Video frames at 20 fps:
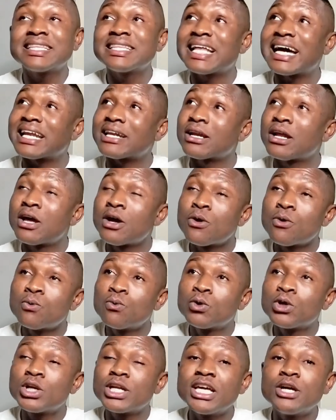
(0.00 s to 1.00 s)
that
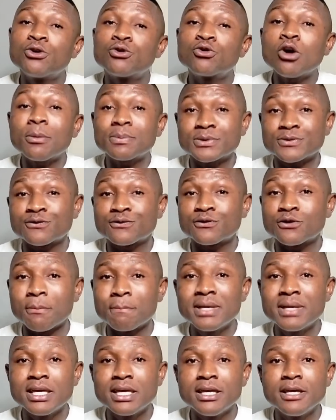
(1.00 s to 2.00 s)
would erupt from
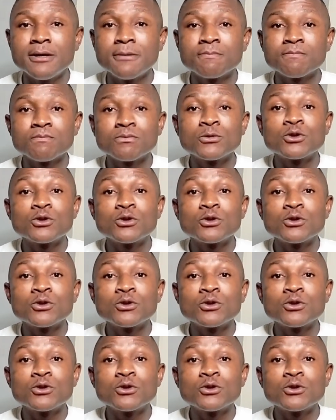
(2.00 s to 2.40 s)
me